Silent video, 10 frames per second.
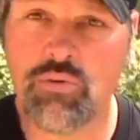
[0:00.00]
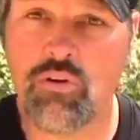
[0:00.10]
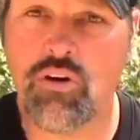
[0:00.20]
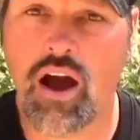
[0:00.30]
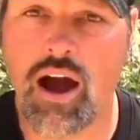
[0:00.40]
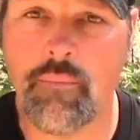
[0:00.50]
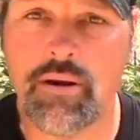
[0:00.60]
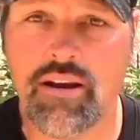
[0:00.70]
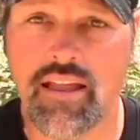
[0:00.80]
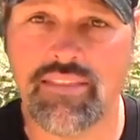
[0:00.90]
a real
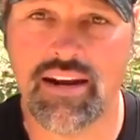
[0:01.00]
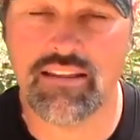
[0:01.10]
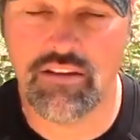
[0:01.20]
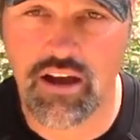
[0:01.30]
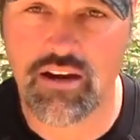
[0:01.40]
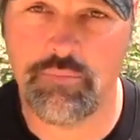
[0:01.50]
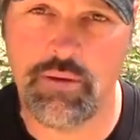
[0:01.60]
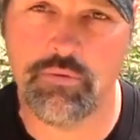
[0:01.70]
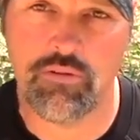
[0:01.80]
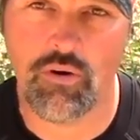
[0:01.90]
common knot that a ton of
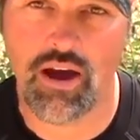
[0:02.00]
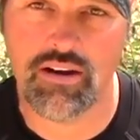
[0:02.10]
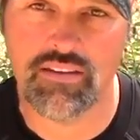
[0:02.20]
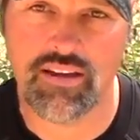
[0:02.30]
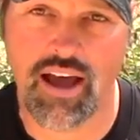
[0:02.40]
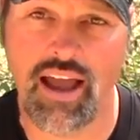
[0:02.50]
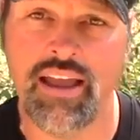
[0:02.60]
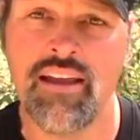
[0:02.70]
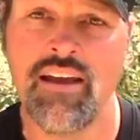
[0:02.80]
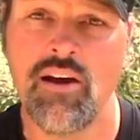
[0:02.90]
people know how to
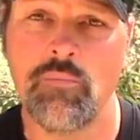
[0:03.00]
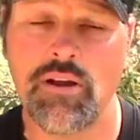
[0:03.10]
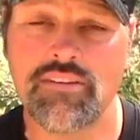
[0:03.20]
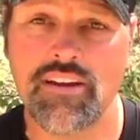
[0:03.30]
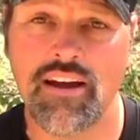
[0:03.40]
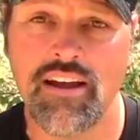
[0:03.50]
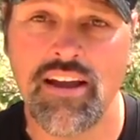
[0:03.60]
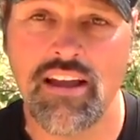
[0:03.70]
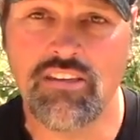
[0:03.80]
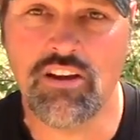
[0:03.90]
tie, but uh,
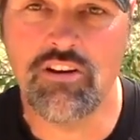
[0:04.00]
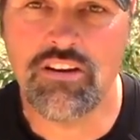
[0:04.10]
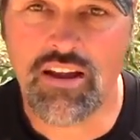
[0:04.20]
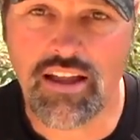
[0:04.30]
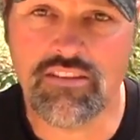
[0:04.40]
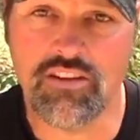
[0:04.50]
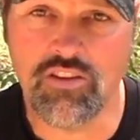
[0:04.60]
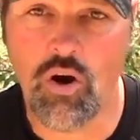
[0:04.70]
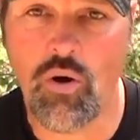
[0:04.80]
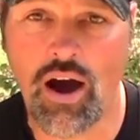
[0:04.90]
it's a good knot to
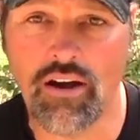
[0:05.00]
know